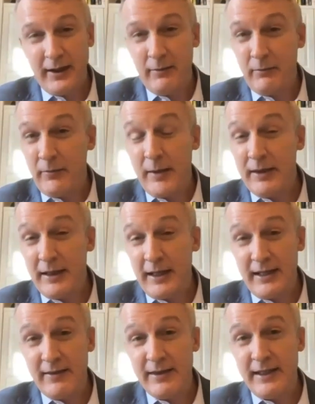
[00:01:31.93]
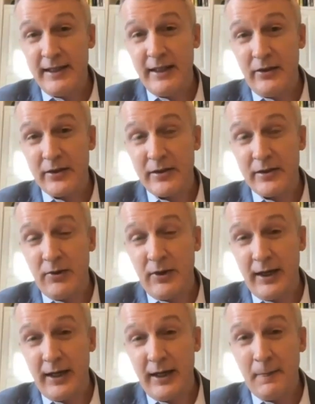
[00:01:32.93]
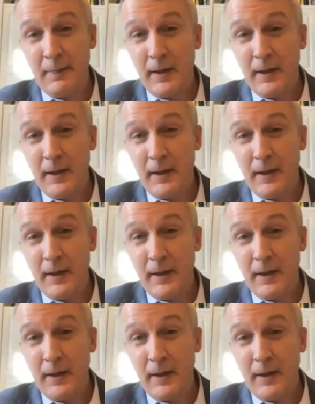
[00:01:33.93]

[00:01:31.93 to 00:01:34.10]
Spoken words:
maybe not even 10 years away,